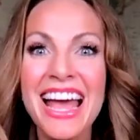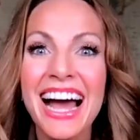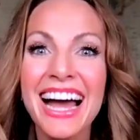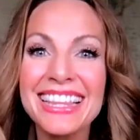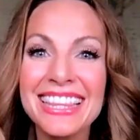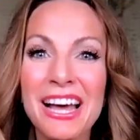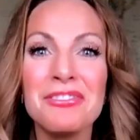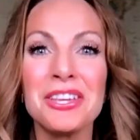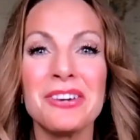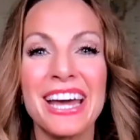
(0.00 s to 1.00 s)
I love
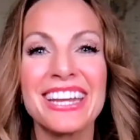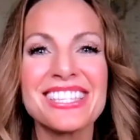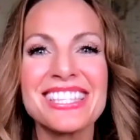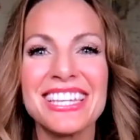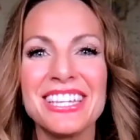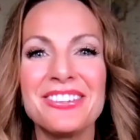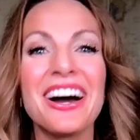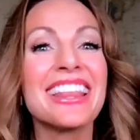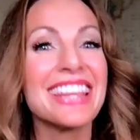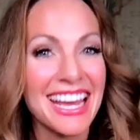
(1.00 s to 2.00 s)
you, and I'll see you
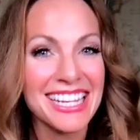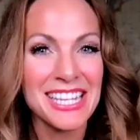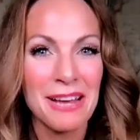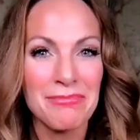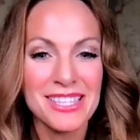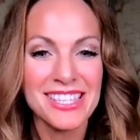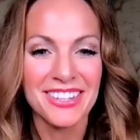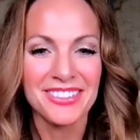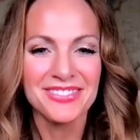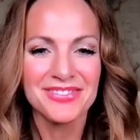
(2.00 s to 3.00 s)
on the next episode.